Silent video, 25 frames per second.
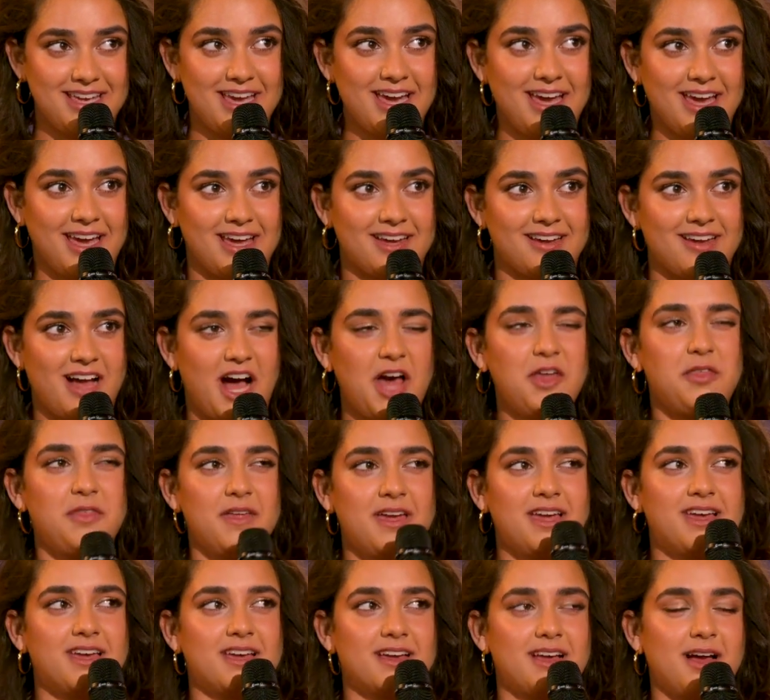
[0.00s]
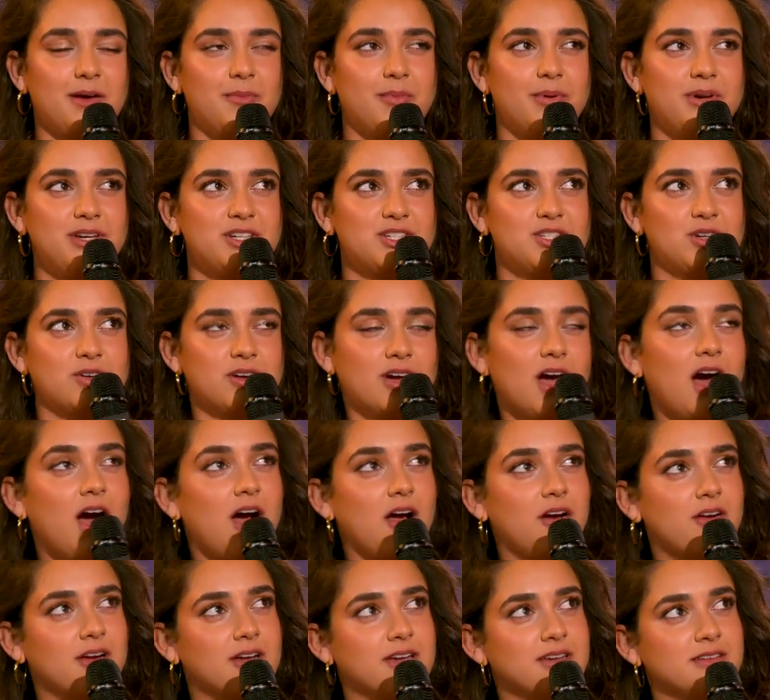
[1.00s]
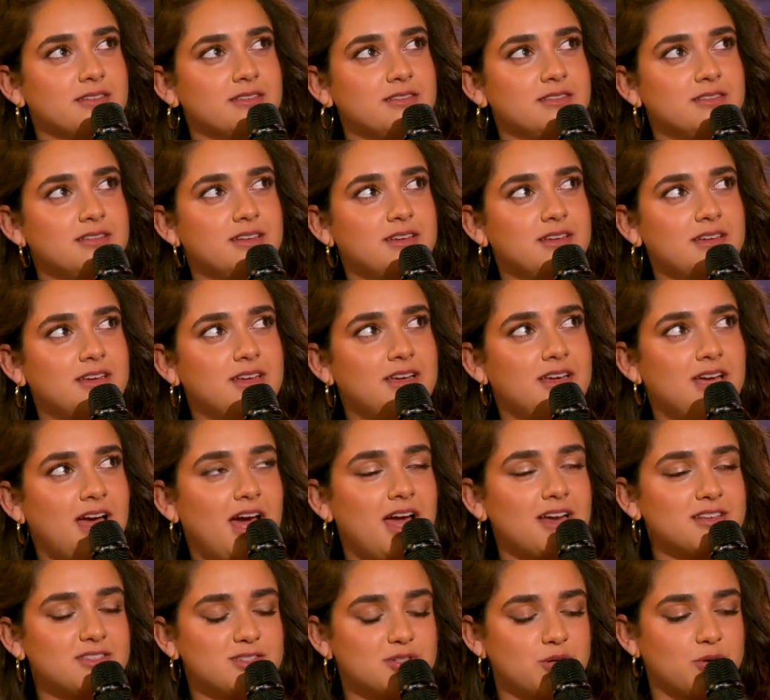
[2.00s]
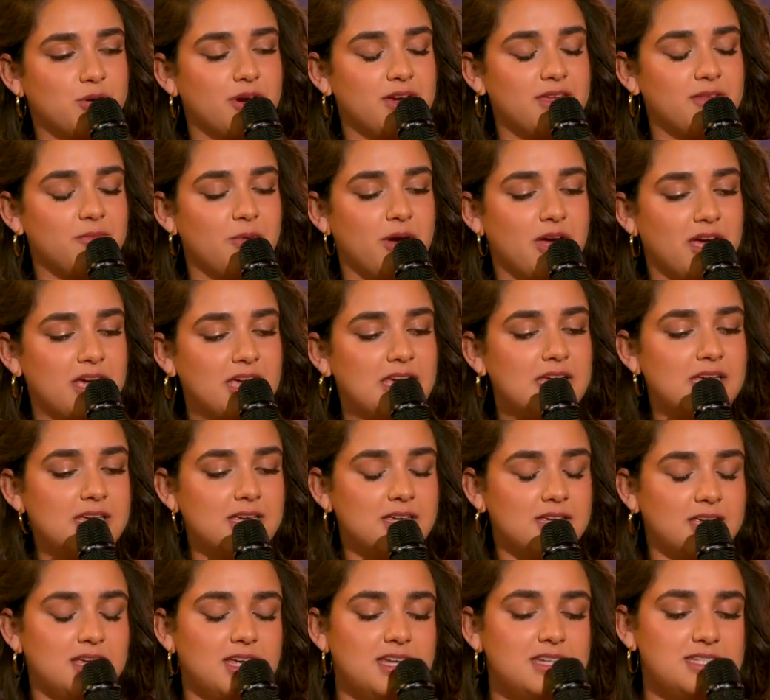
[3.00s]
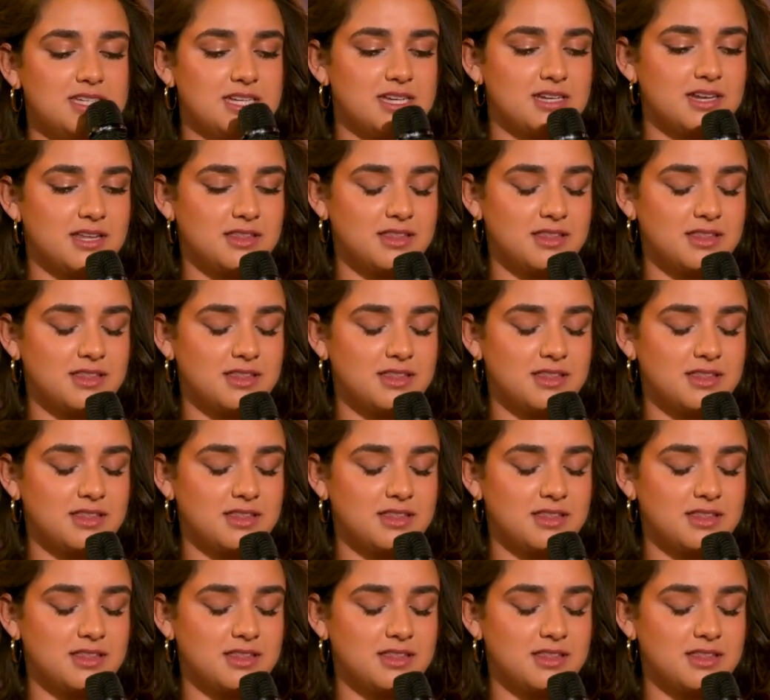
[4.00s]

Yeah. I think, I'm pretty sure Karen had a story where he did.